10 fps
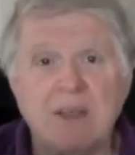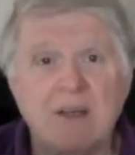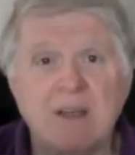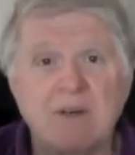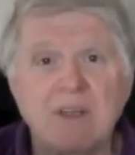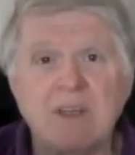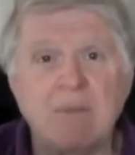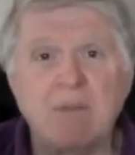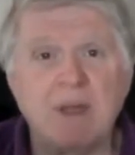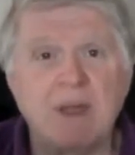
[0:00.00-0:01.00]
There is
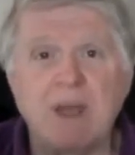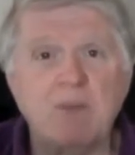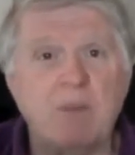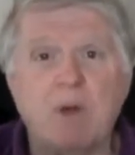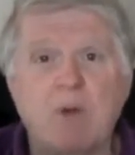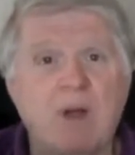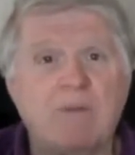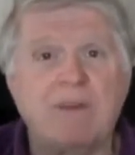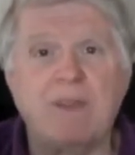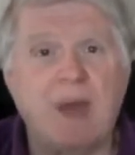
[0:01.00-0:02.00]
something that has been
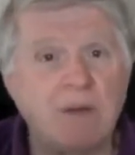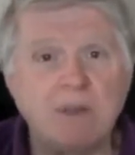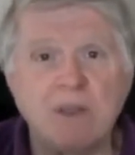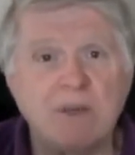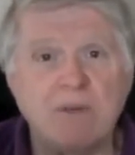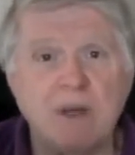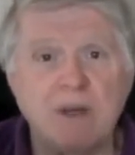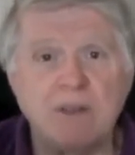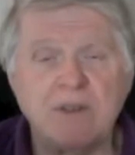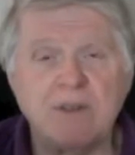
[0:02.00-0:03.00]
around for thousands of
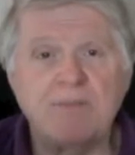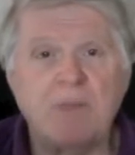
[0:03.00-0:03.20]
years,